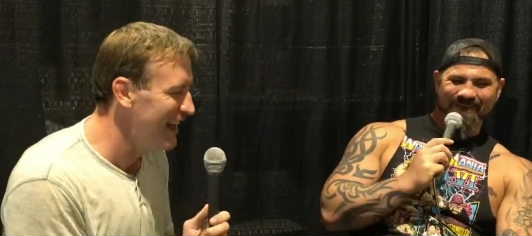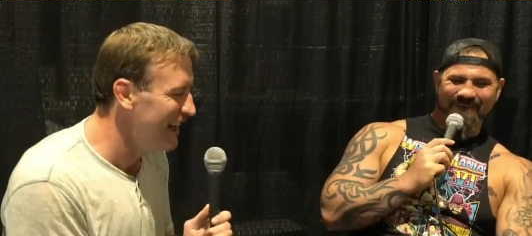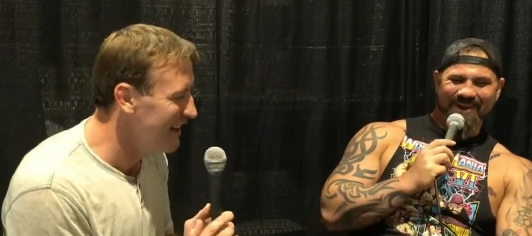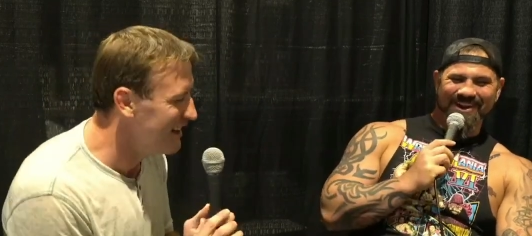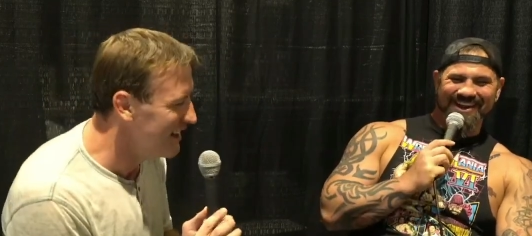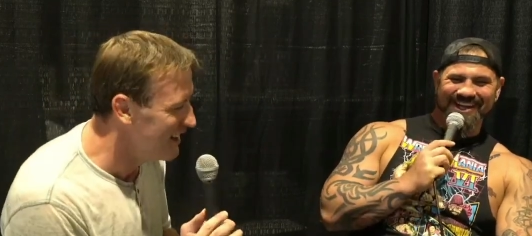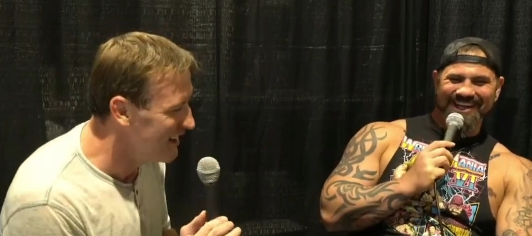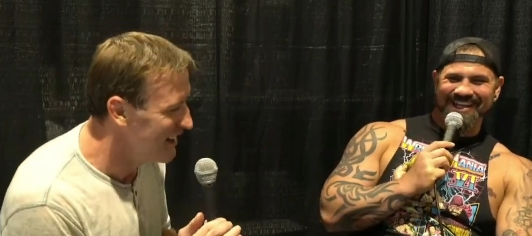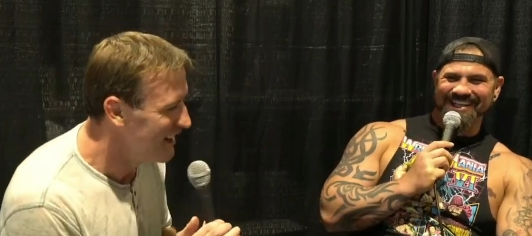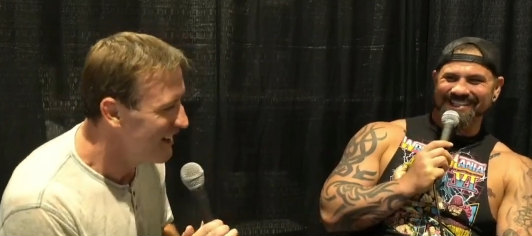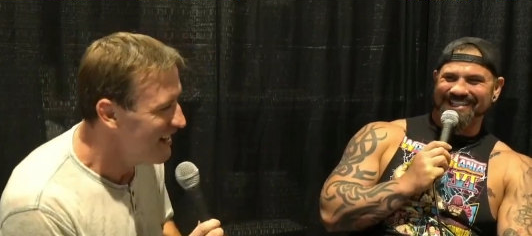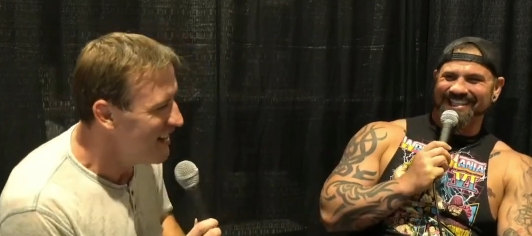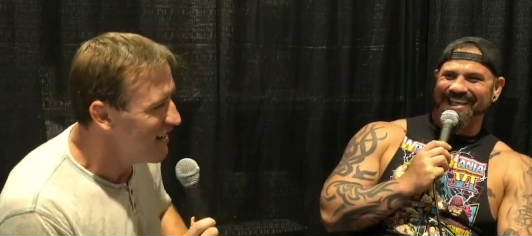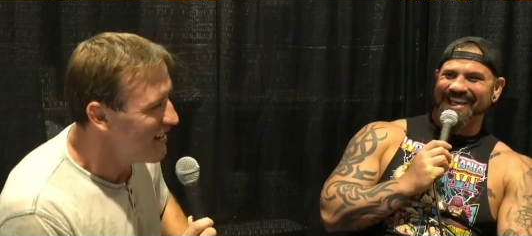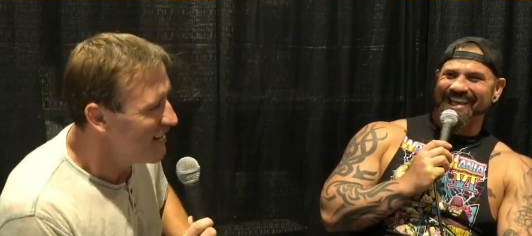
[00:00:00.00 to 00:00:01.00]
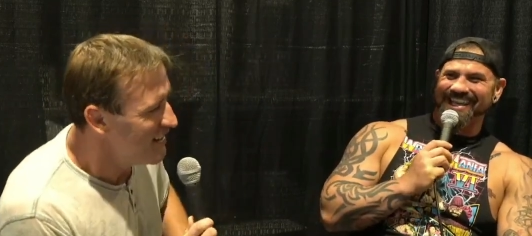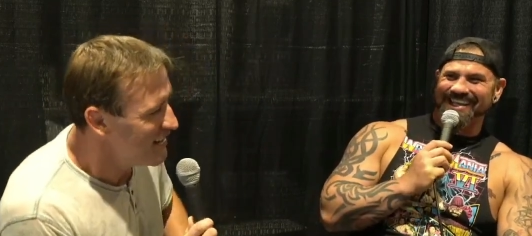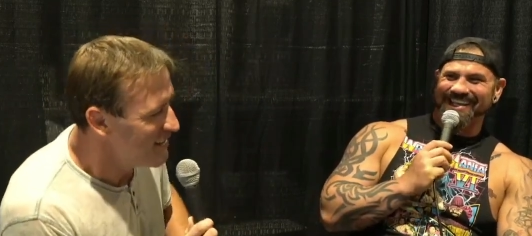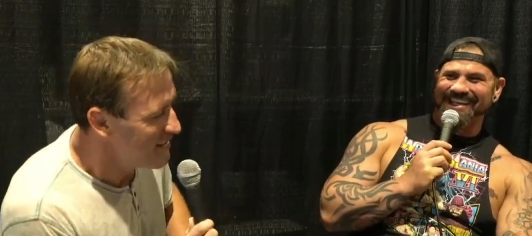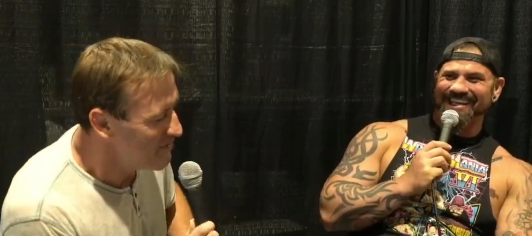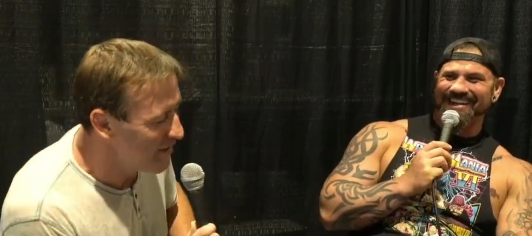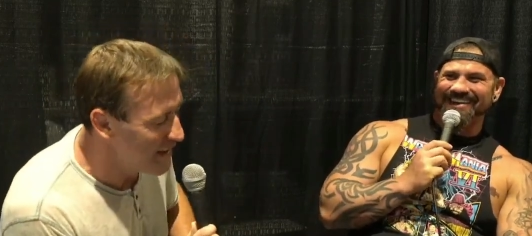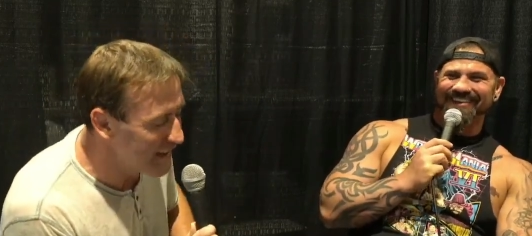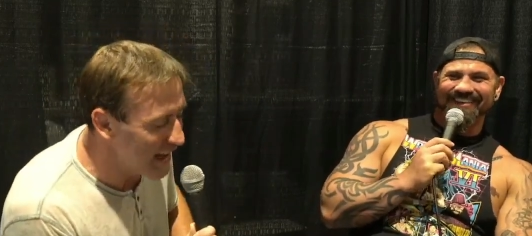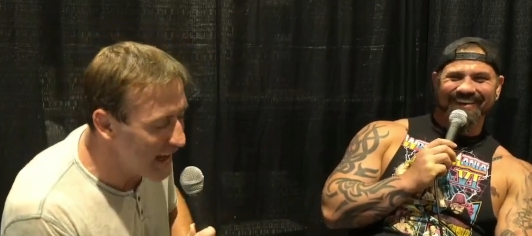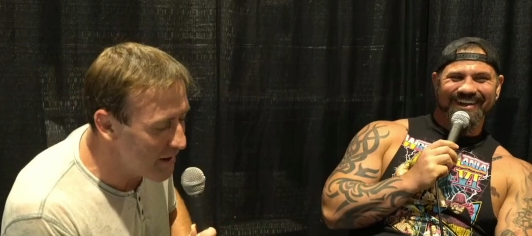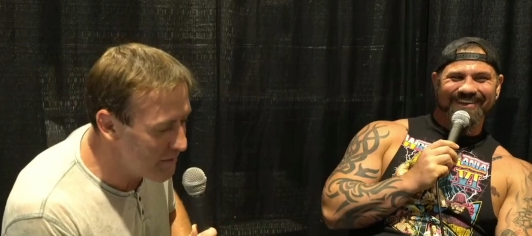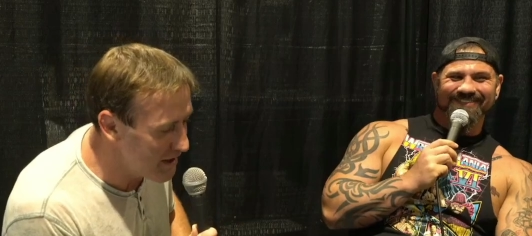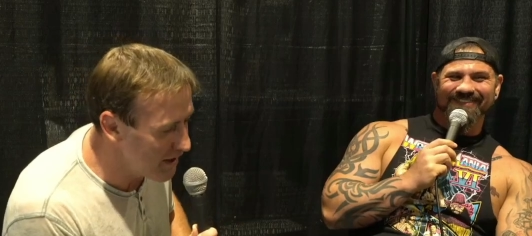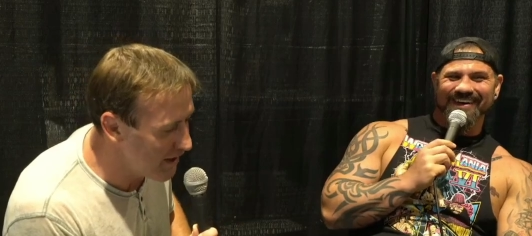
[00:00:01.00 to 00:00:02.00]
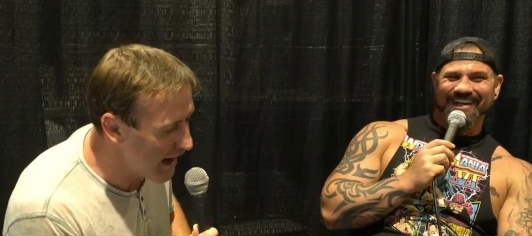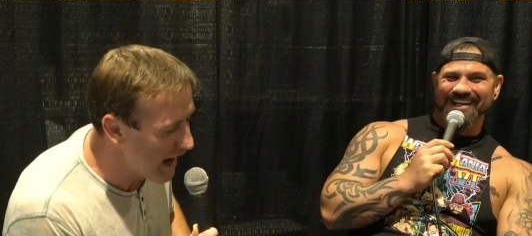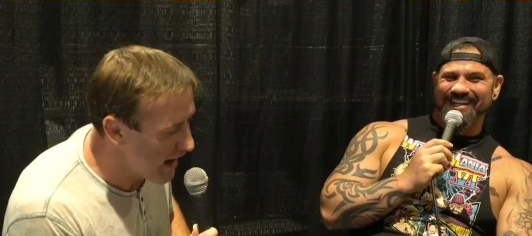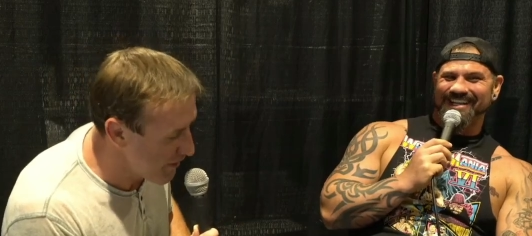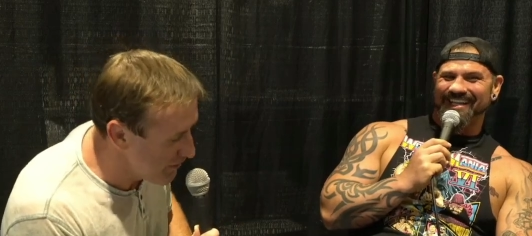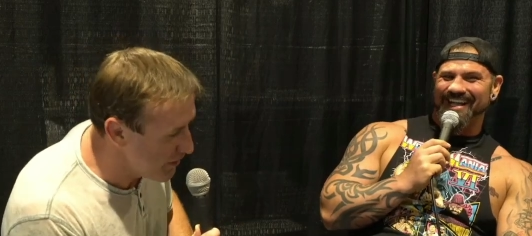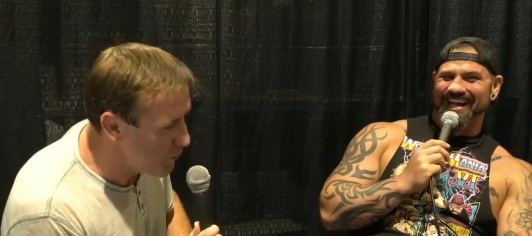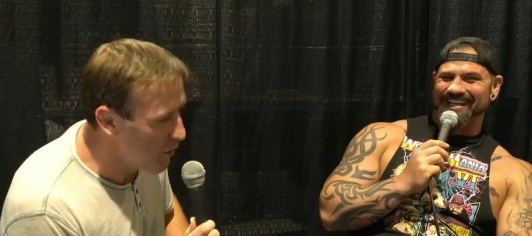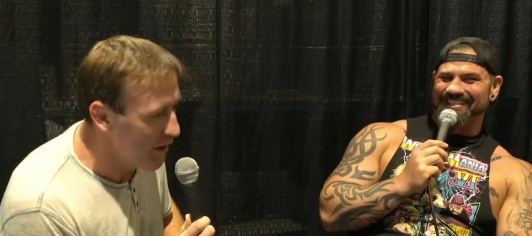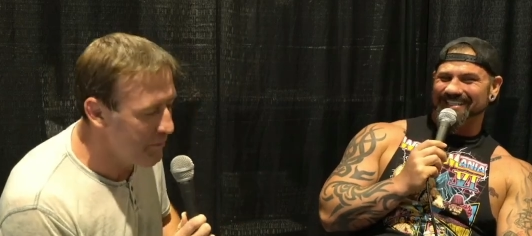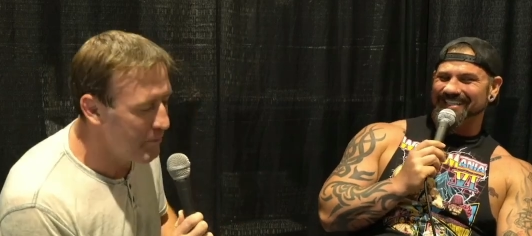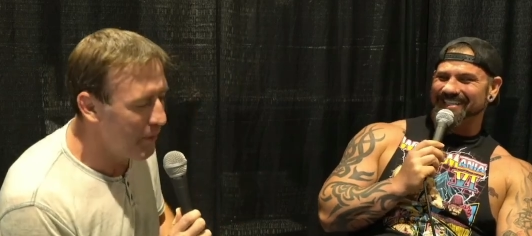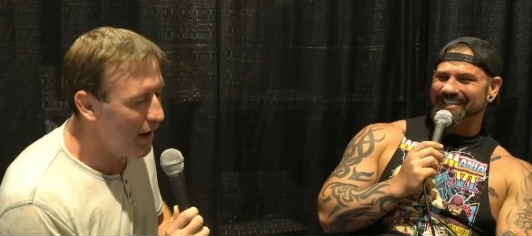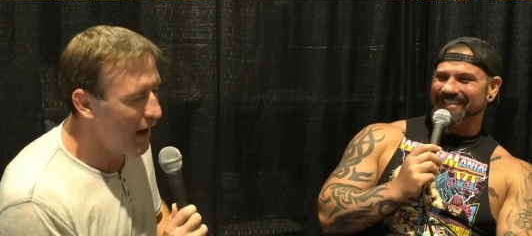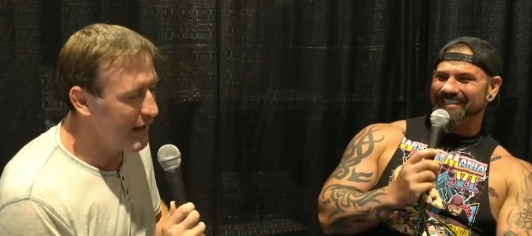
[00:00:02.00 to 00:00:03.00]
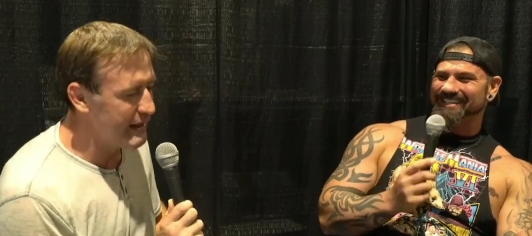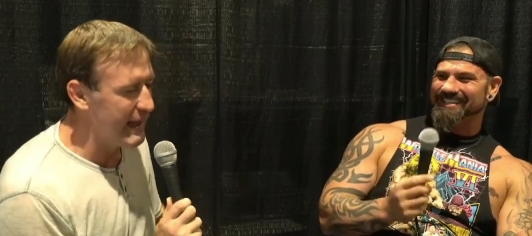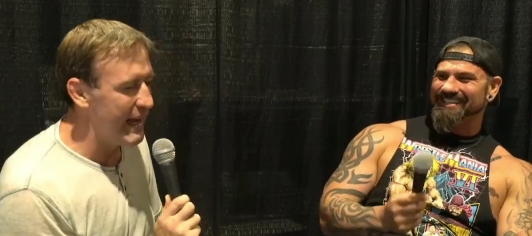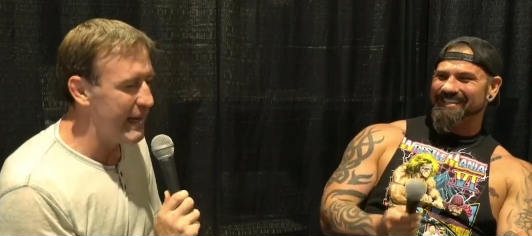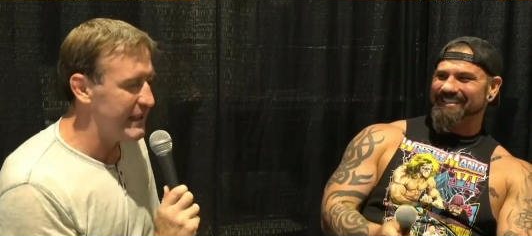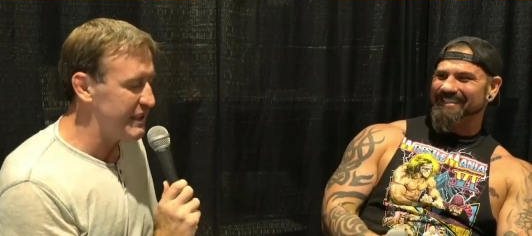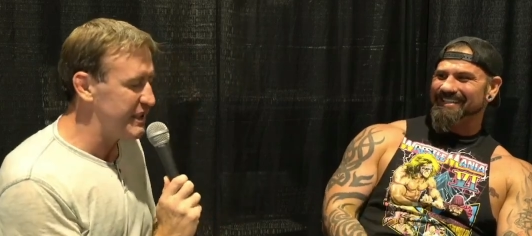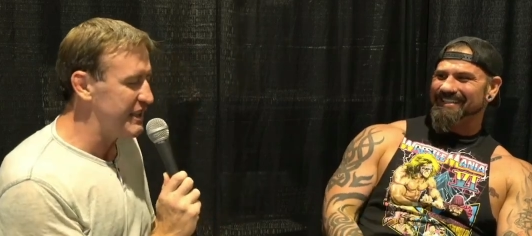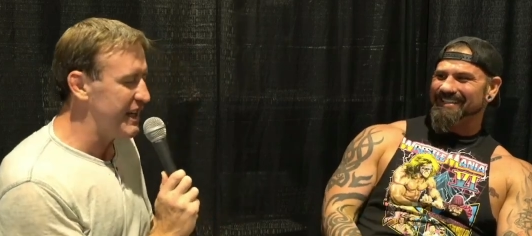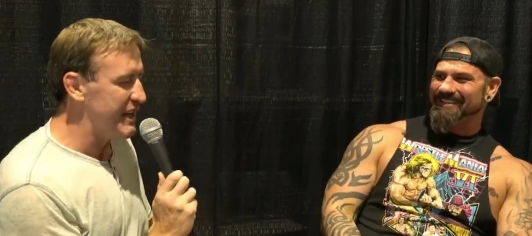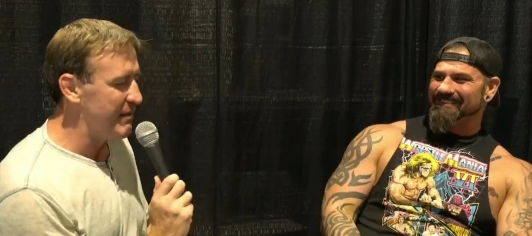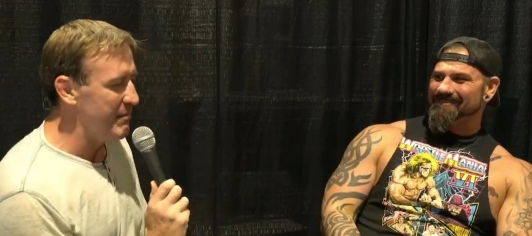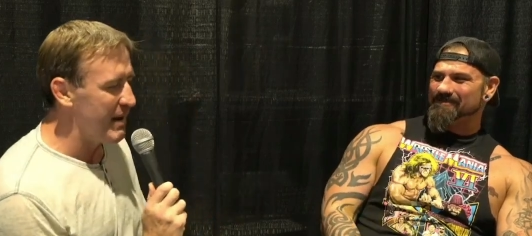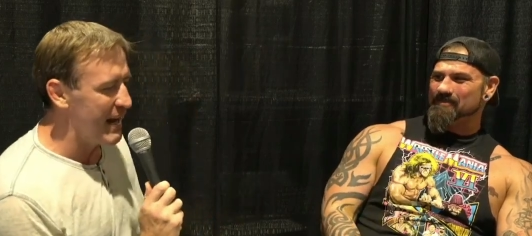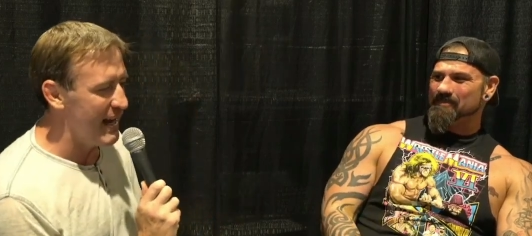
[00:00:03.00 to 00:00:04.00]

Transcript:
Speaker 1: working dude. his kid. But, they, dude, everyone classic. bought that shit, man.